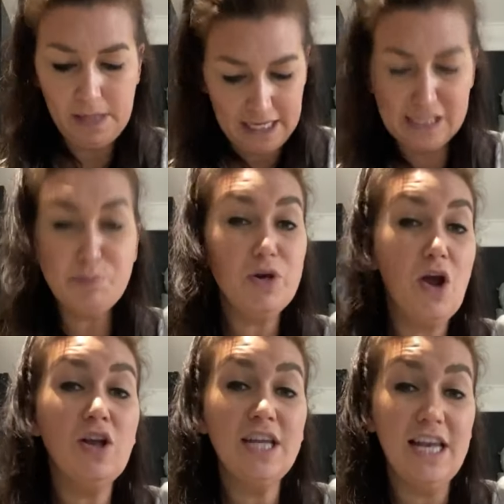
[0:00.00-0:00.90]
please put
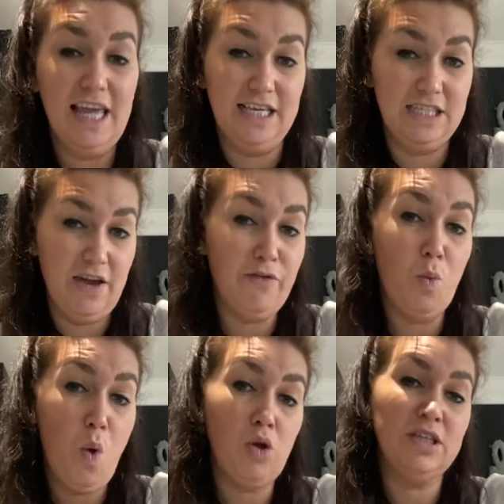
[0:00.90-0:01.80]
it on your list of a
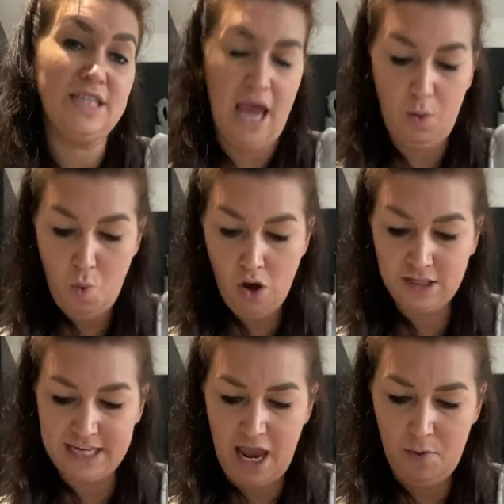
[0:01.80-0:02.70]
one day
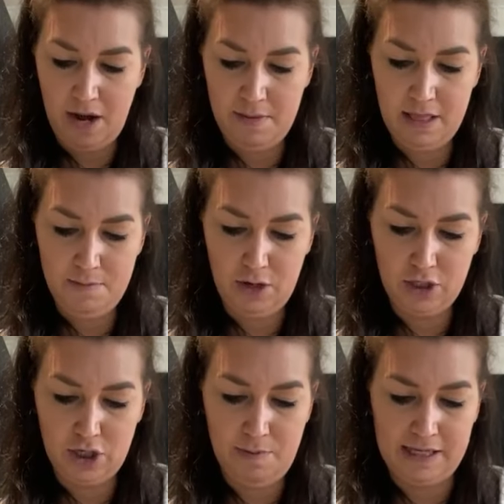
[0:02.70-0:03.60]
when I'm in the mood
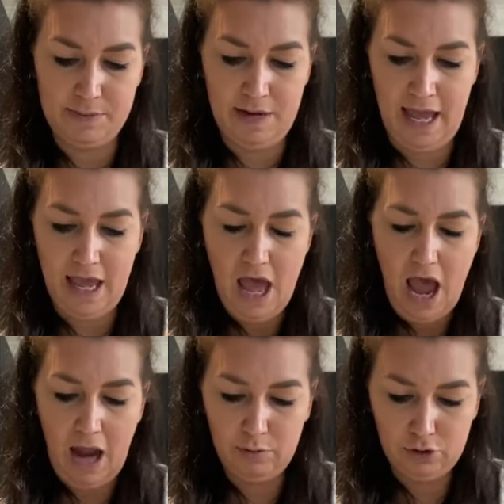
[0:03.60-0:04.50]
to do messy play,
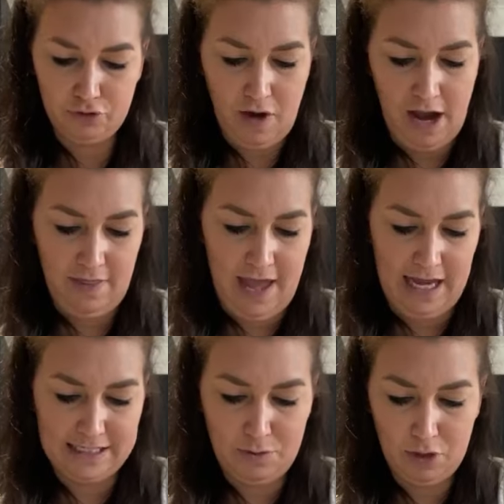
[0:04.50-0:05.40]
I will try
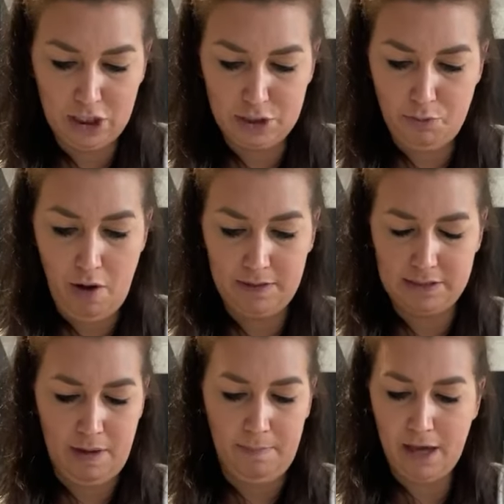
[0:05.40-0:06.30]
this. I want you to
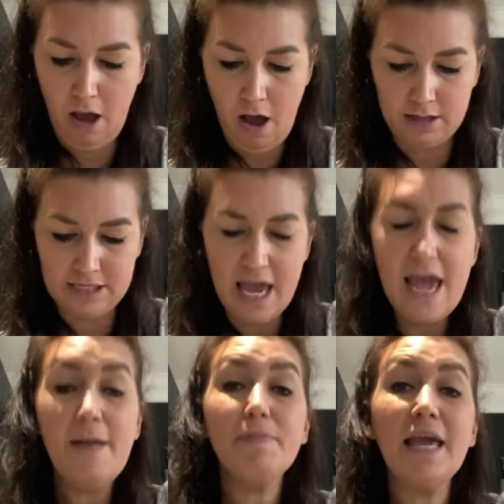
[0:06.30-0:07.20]
promise me, because
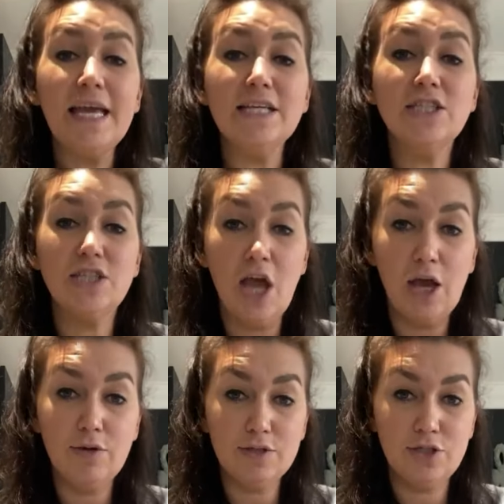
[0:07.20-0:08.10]
it is
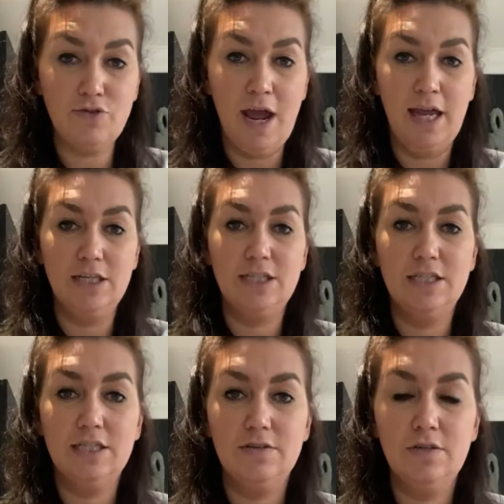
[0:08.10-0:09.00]
so strange,
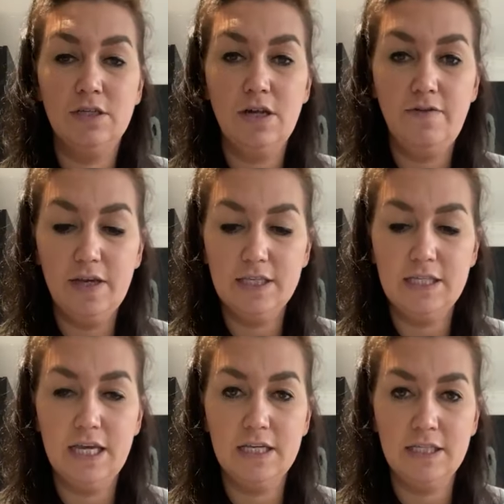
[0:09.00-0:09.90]
this stuff. So I don't know if you can
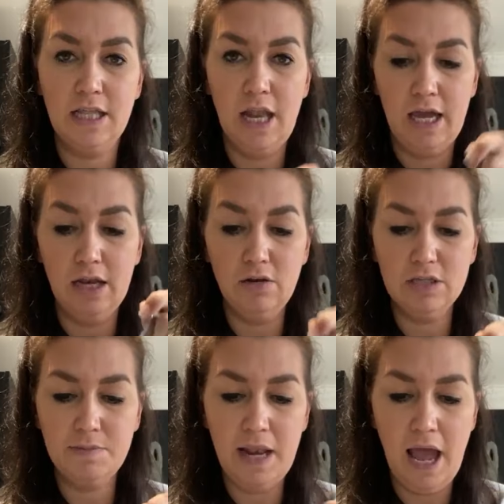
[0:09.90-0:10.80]
see because of the light. It
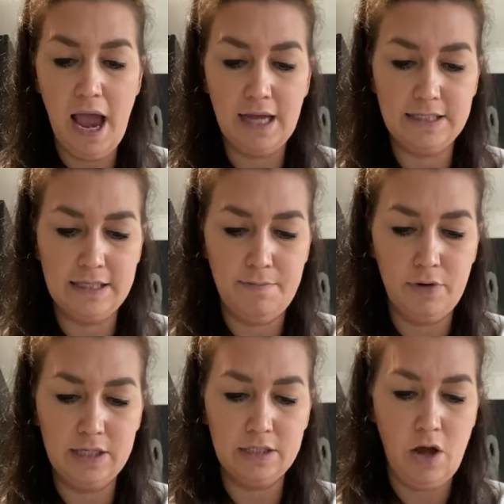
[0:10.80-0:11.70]
looks a bit like icing,
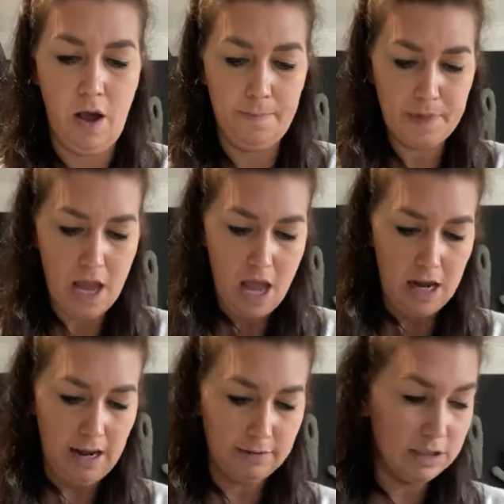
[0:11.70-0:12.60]
but it's not.
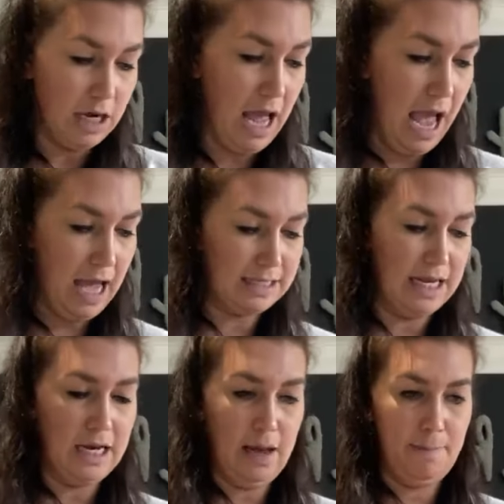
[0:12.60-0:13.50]
Now I'm just going to
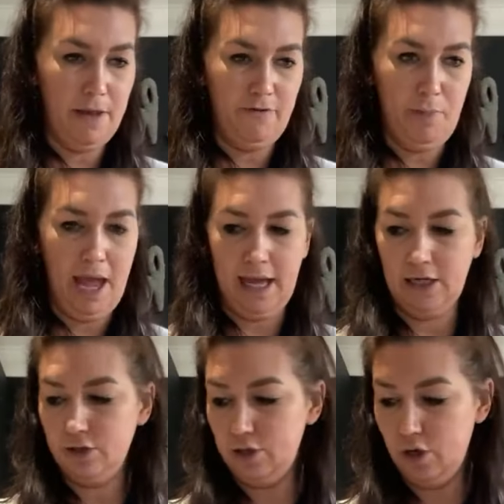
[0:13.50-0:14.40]
add in a bit of
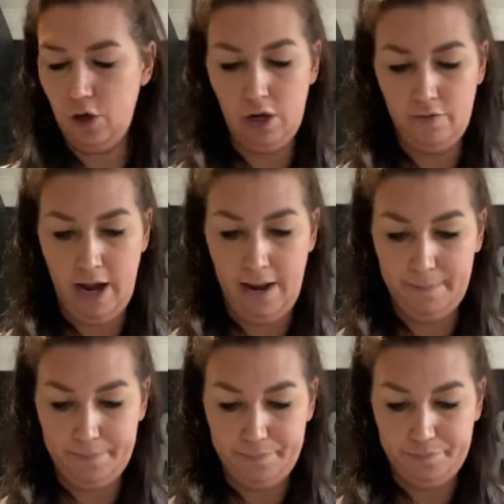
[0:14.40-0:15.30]
paint just to colour it.